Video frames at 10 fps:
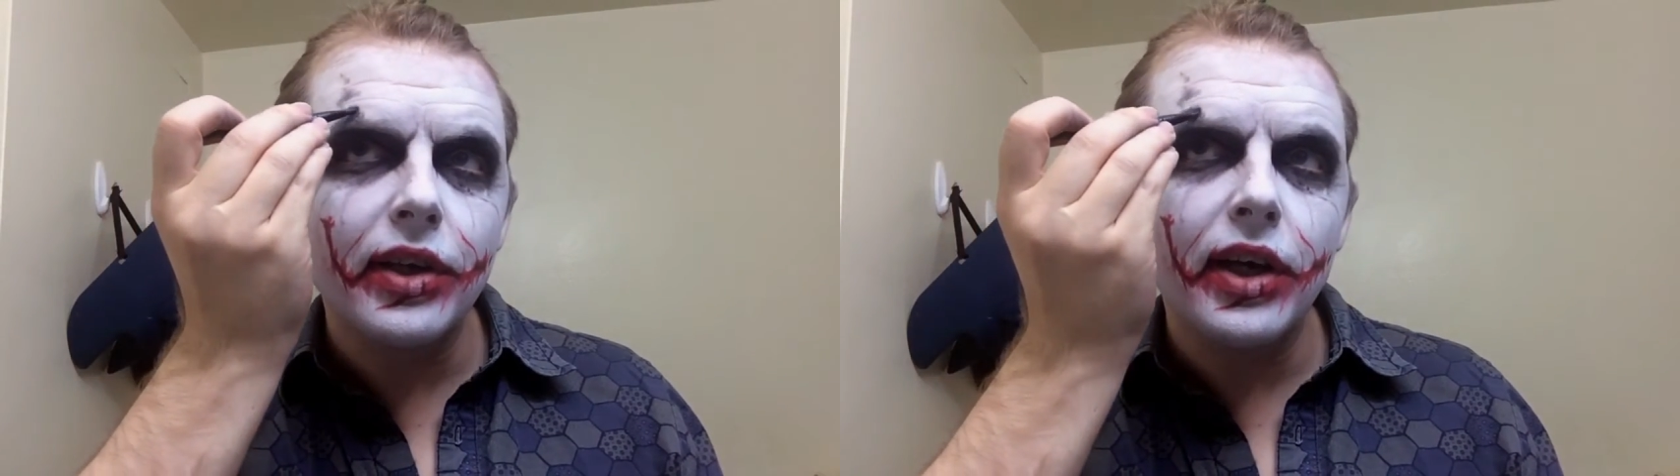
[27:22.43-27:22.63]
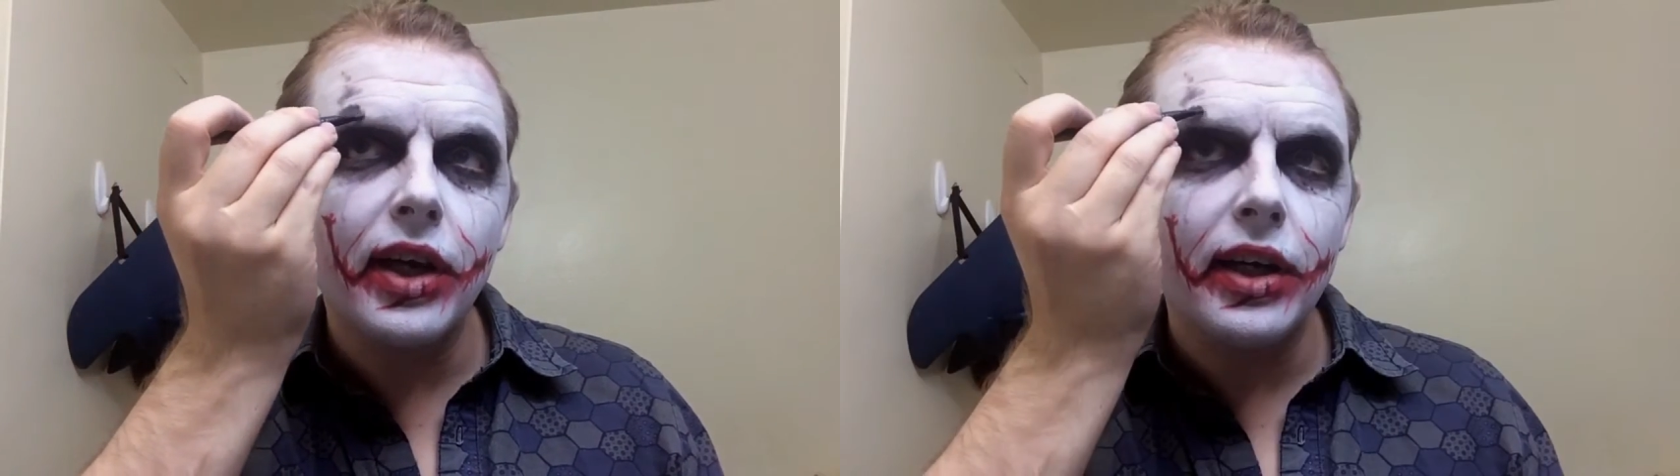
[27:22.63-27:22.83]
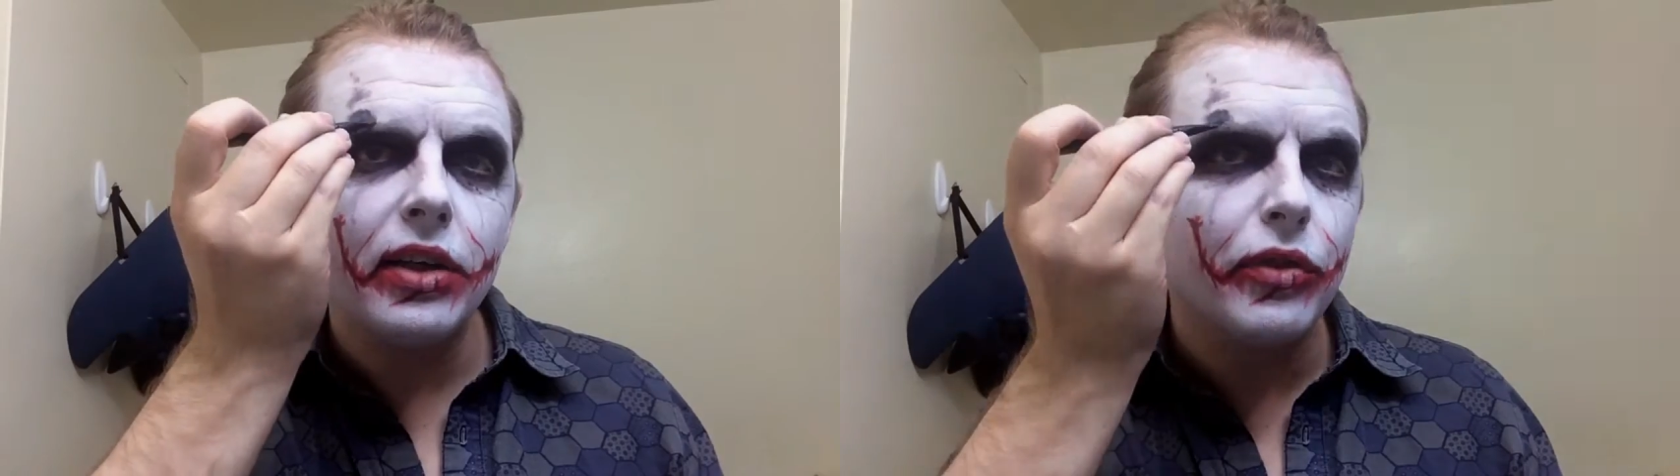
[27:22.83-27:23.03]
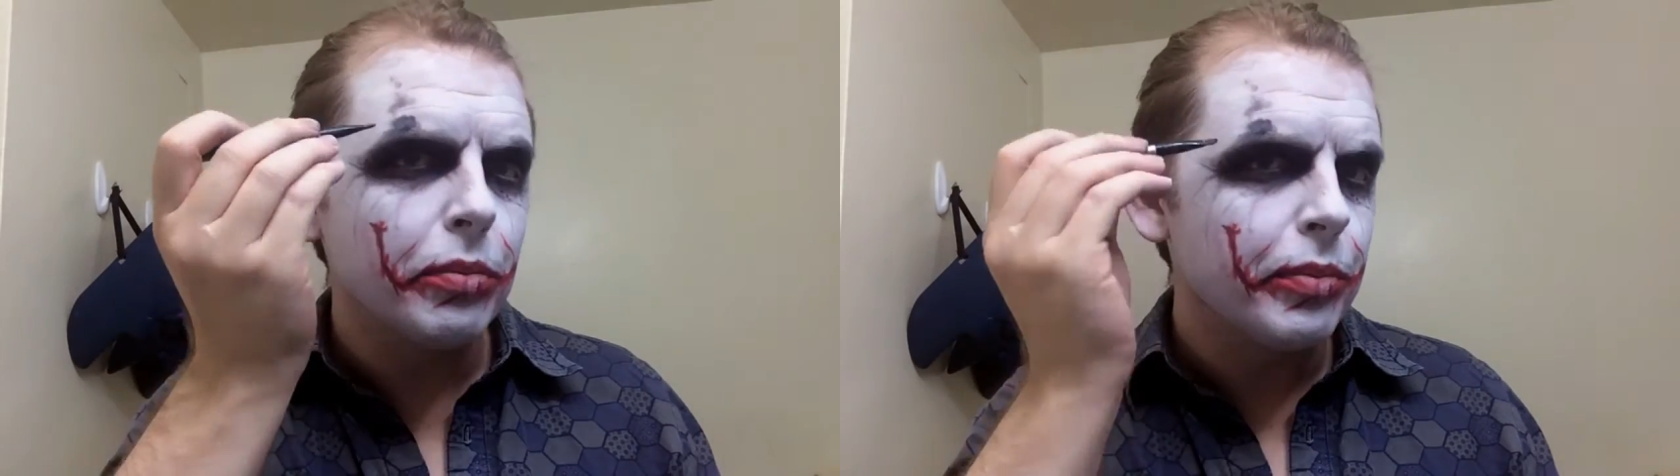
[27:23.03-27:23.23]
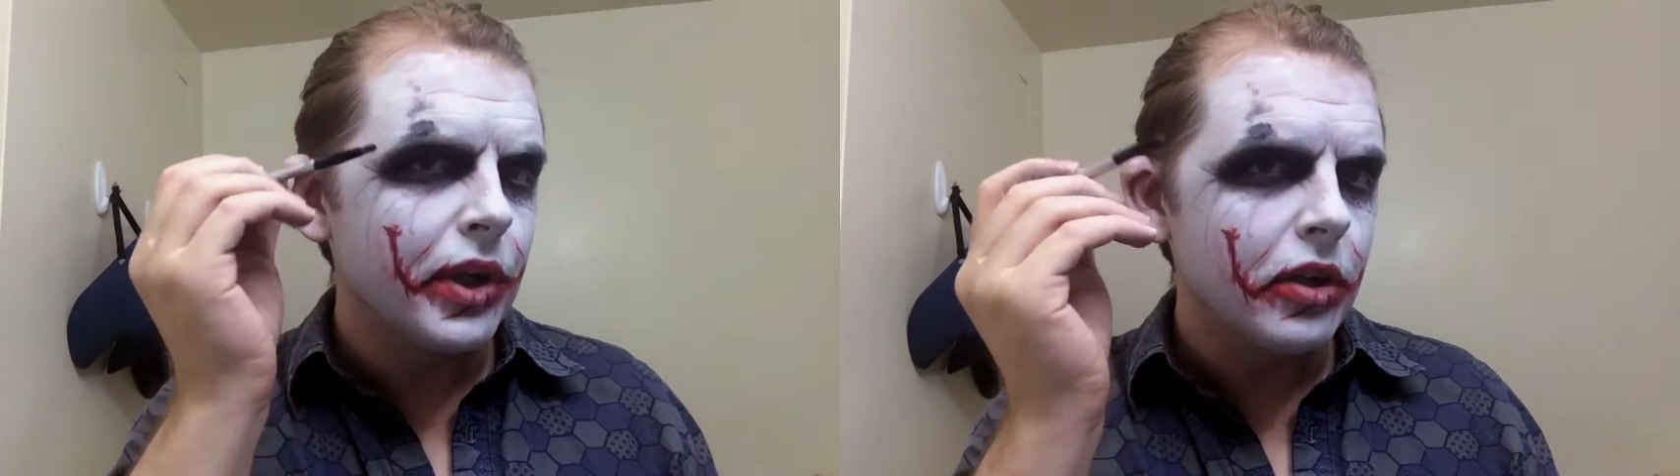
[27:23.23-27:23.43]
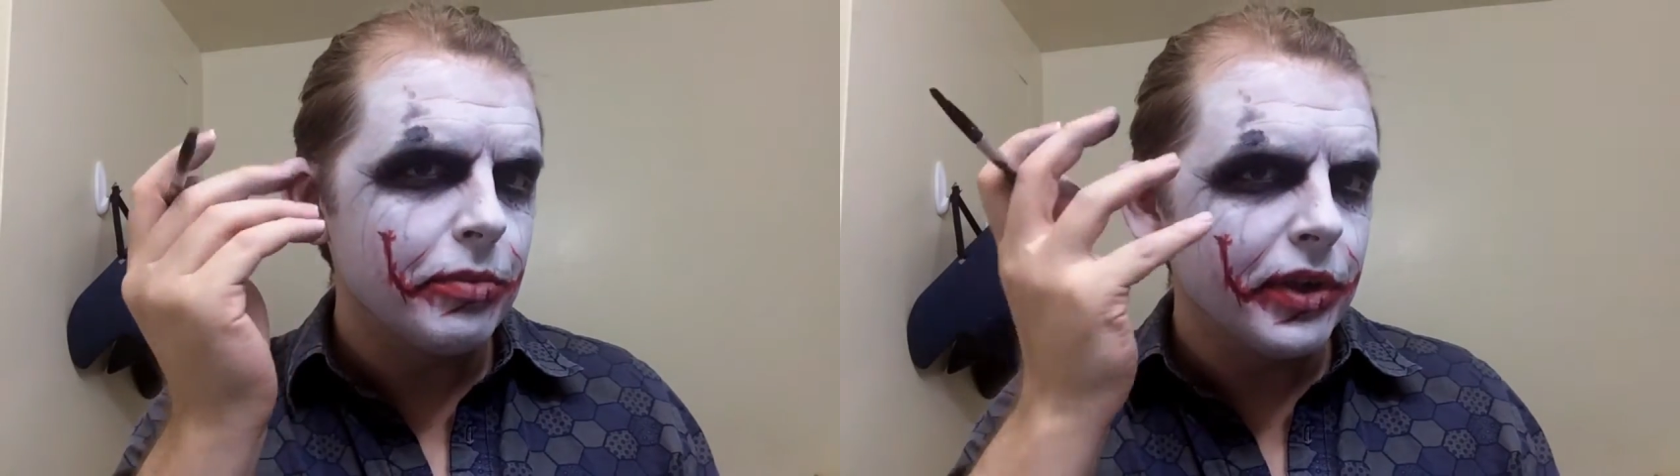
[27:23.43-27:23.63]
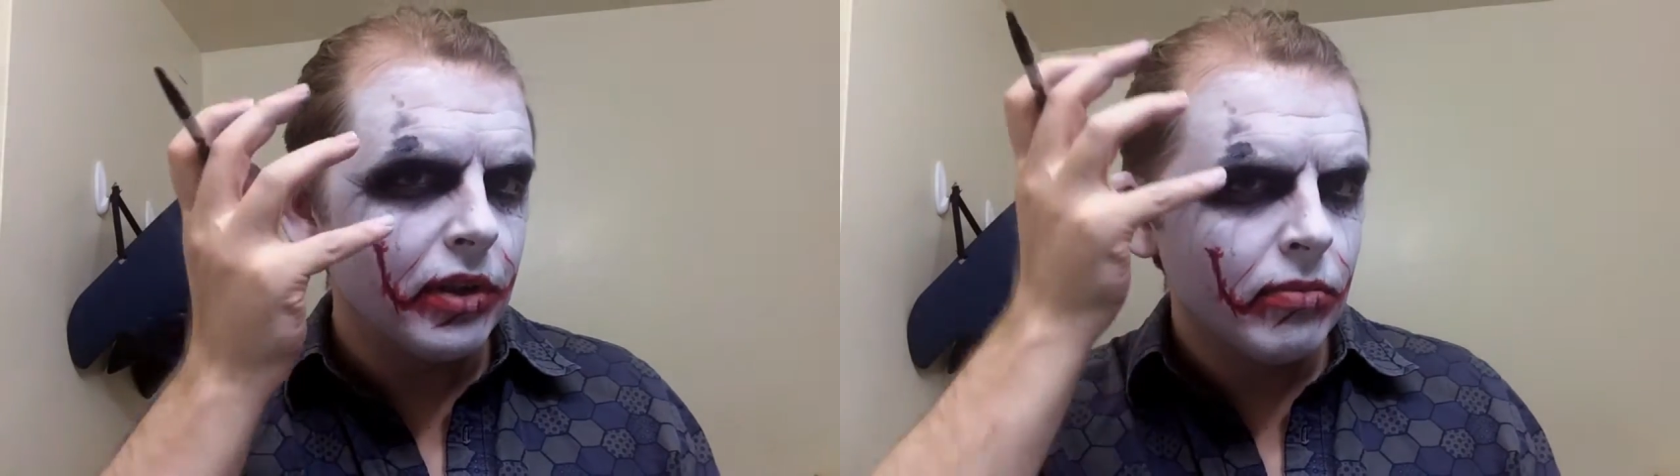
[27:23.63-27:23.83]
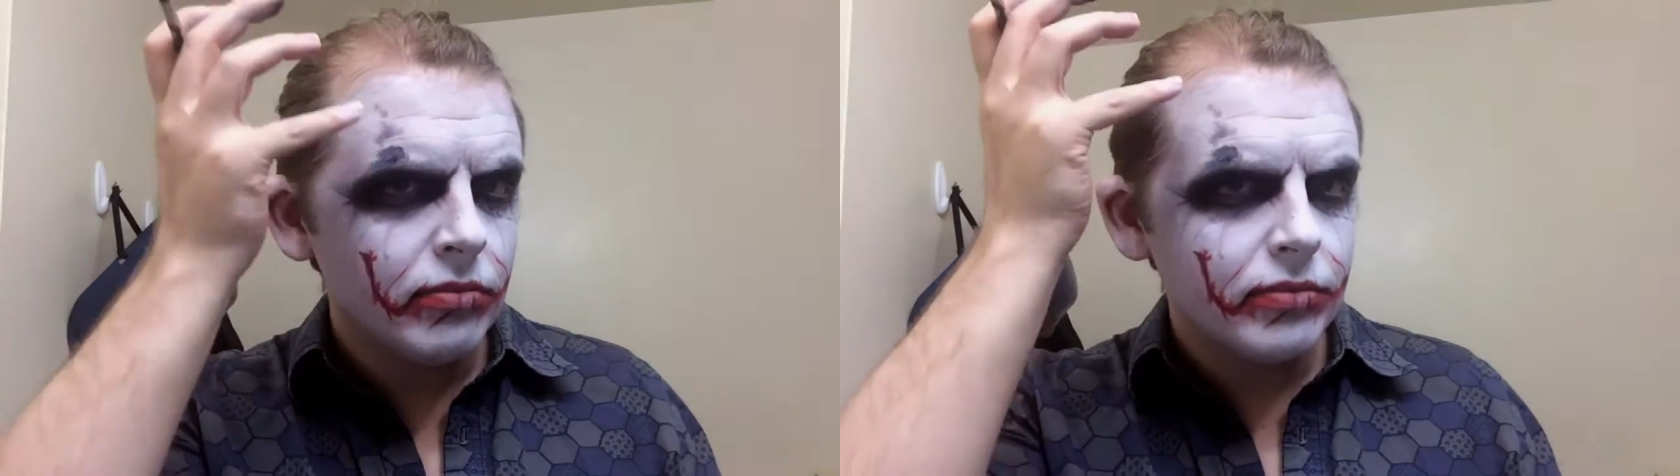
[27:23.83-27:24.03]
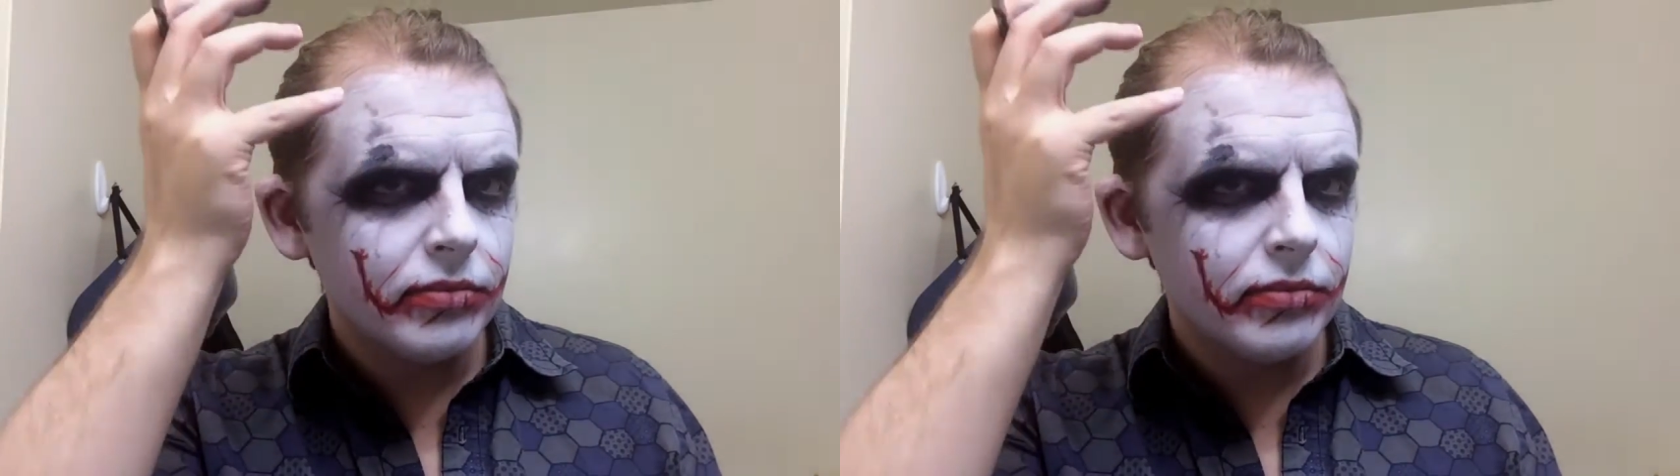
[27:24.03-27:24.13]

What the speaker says: kind of a pyramid.